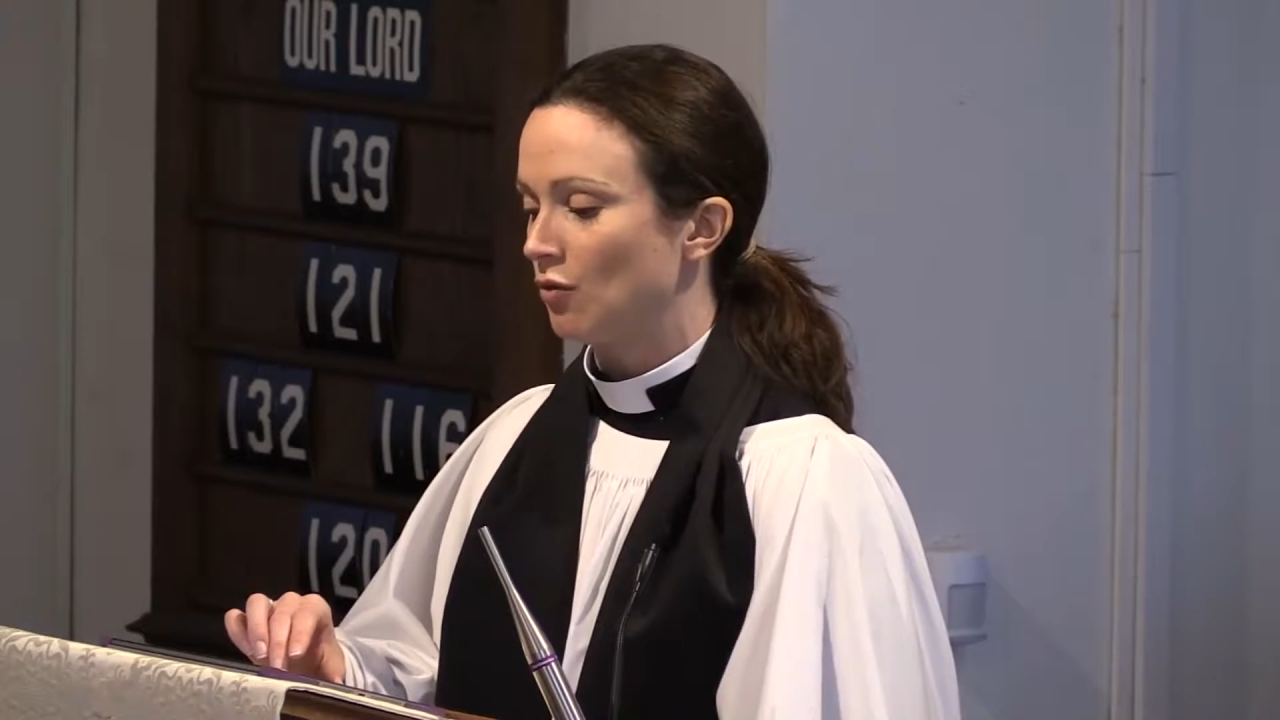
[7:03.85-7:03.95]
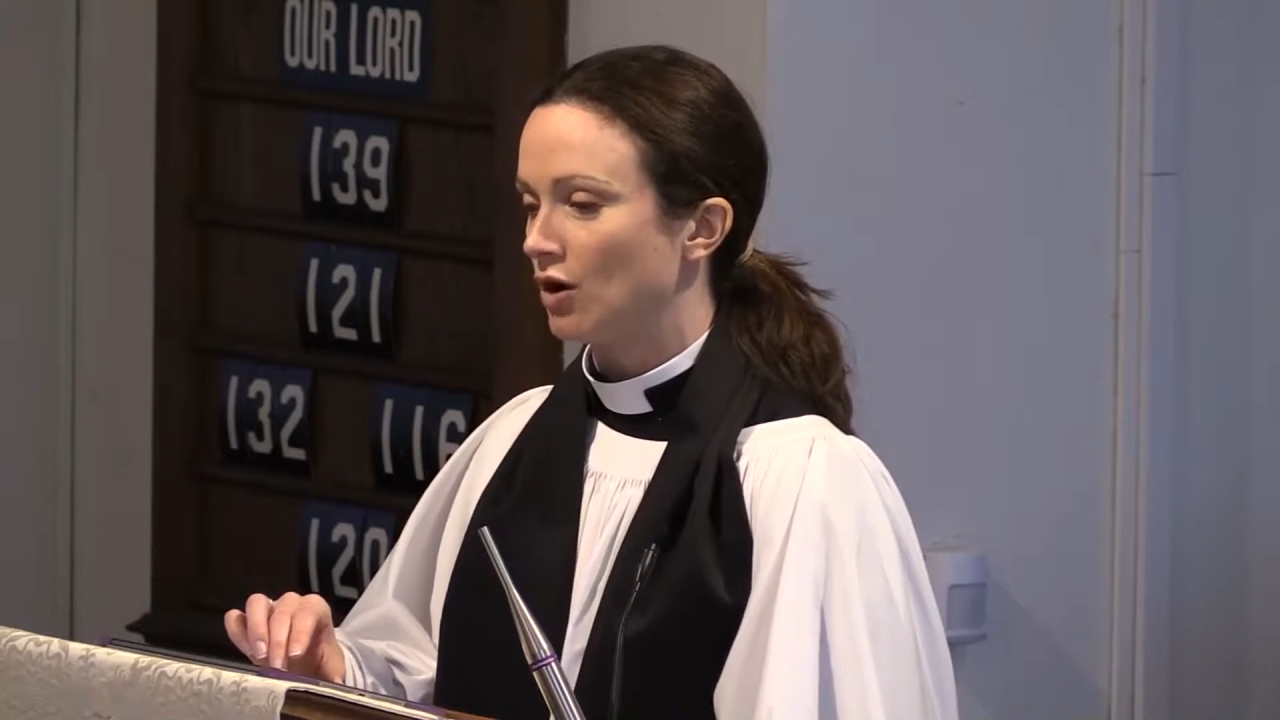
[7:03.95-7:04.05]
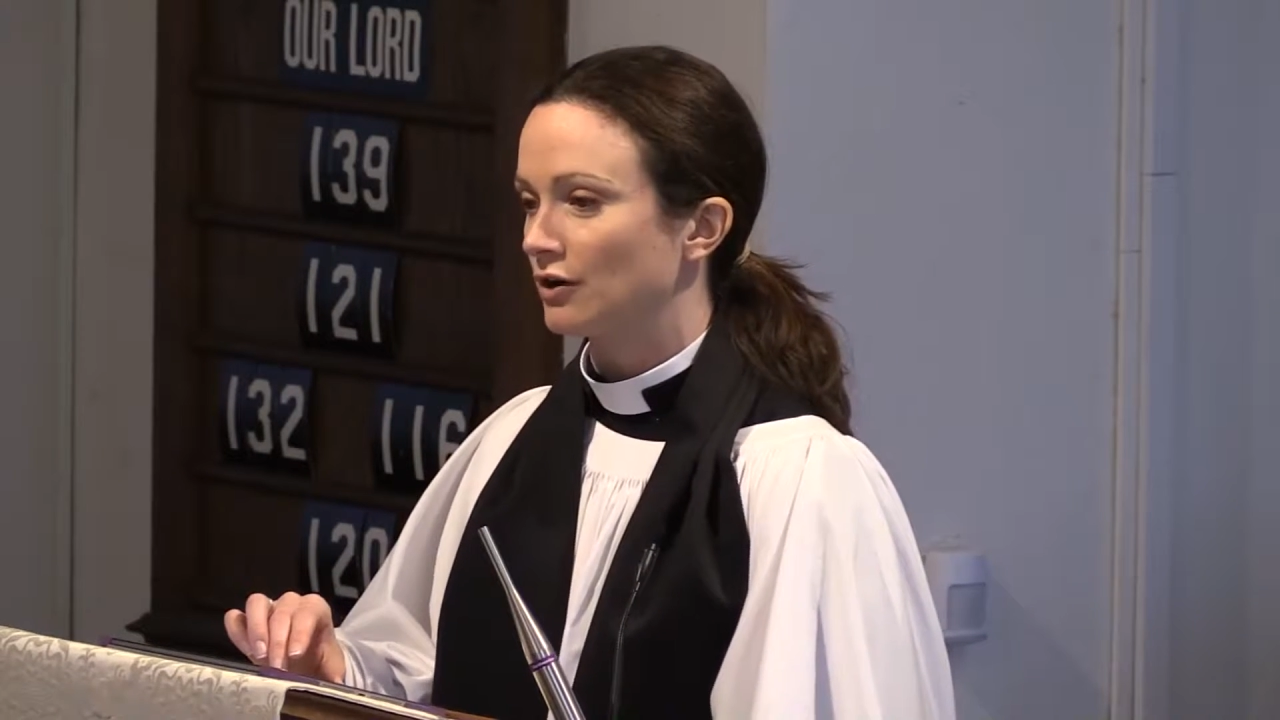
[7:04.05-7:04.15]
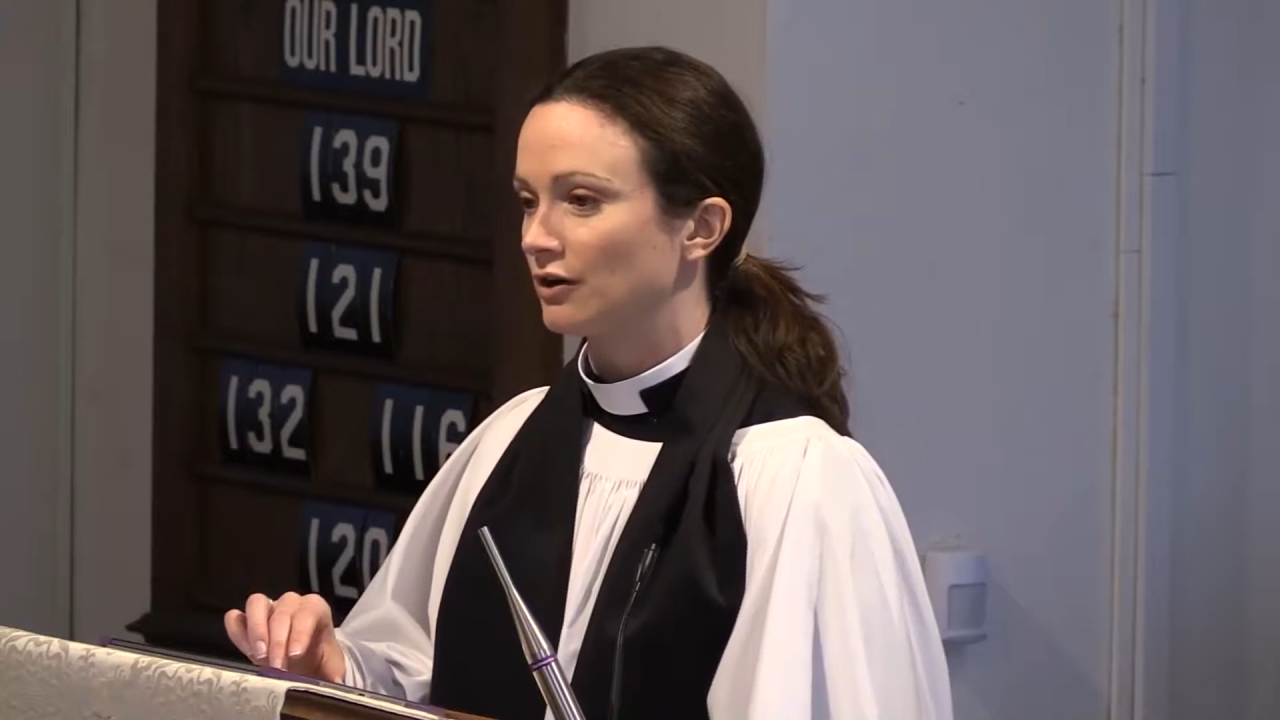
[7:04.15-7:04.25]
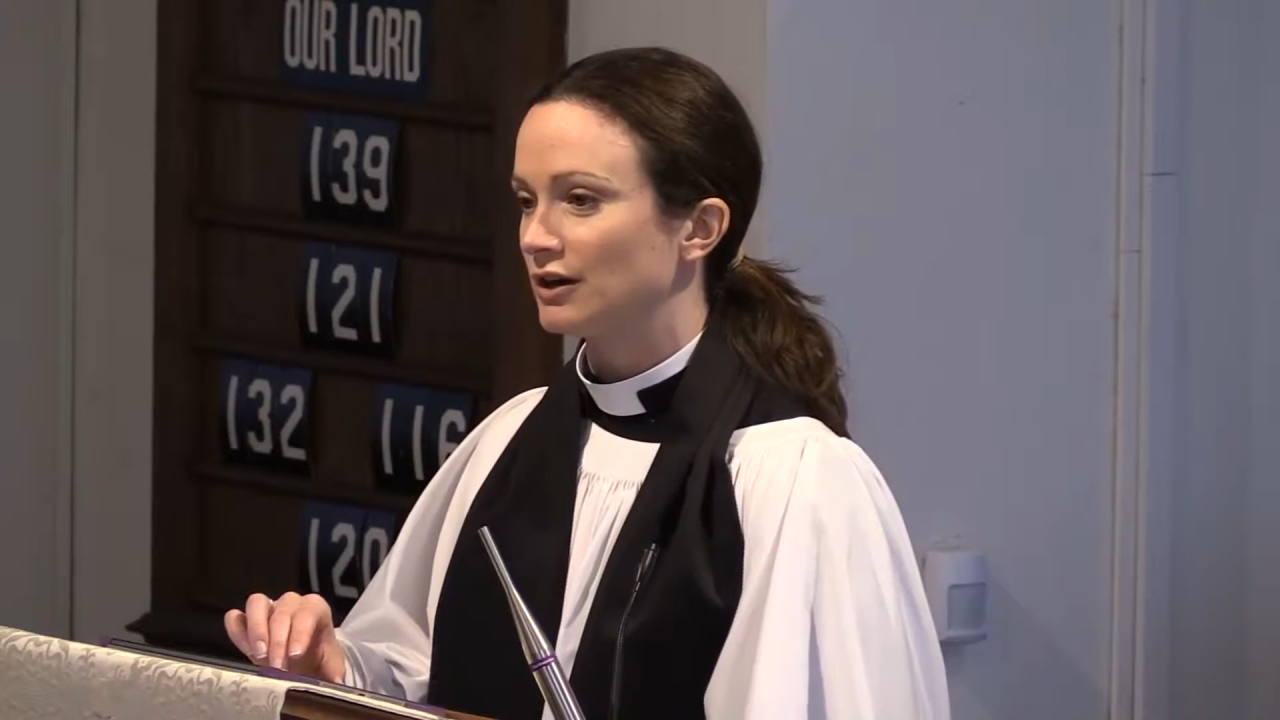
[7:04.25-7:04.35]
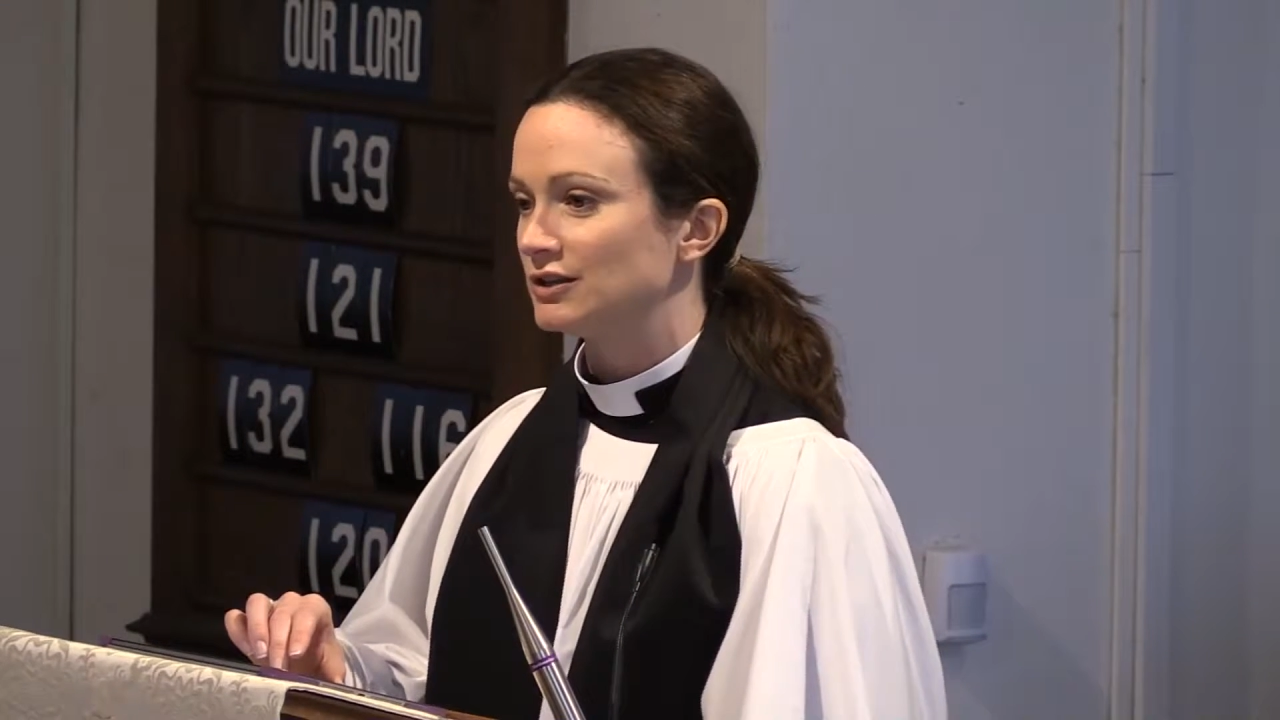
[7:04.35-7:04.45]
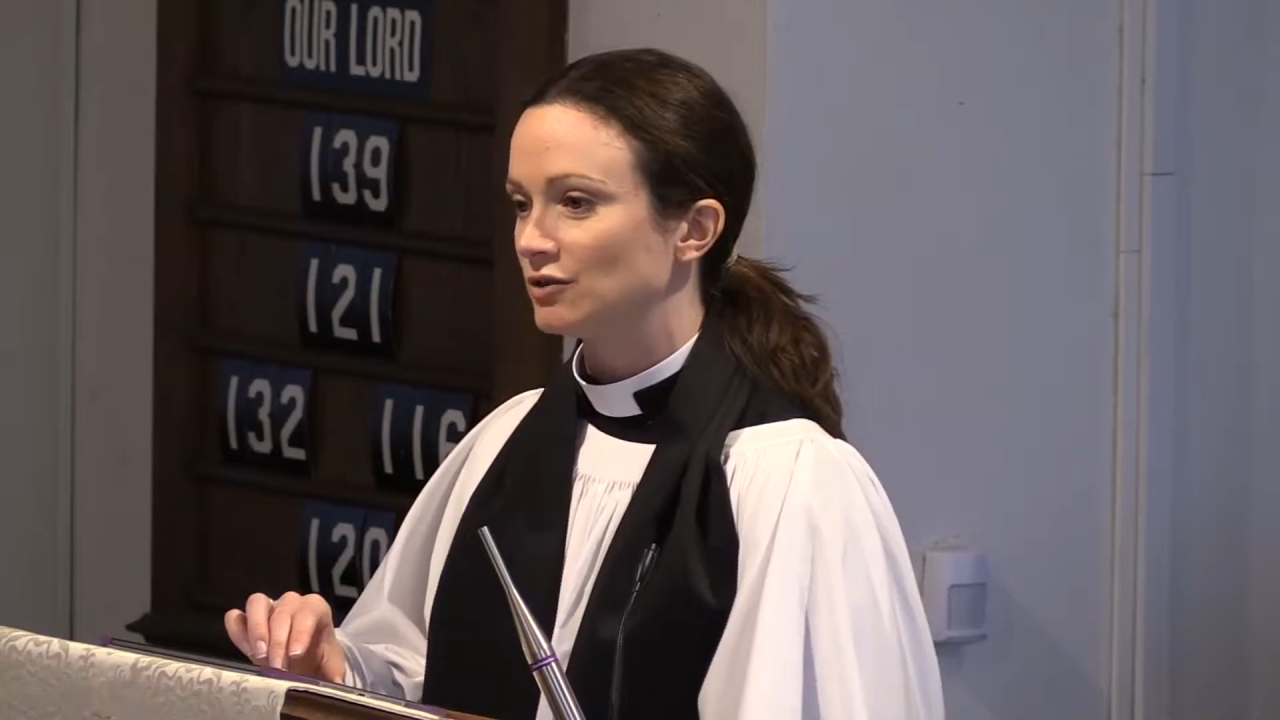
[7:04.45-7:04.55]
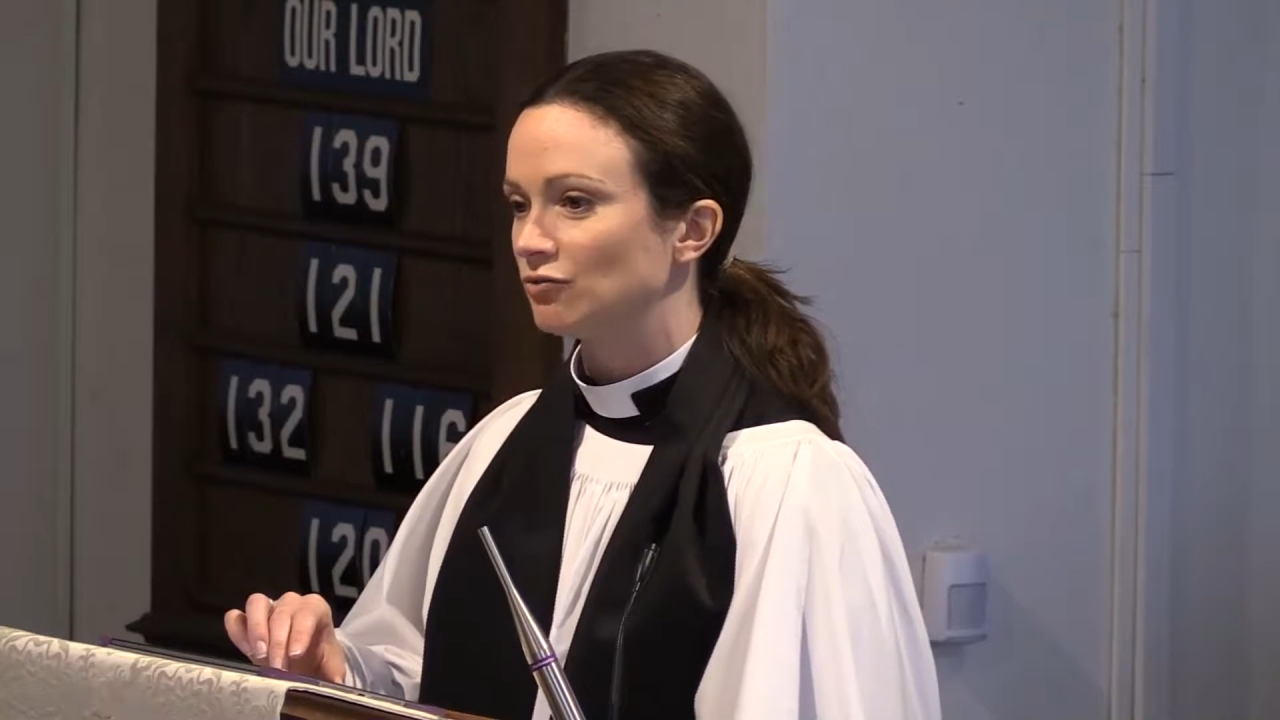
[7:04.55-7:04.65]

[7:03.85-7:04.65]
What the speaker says: water as it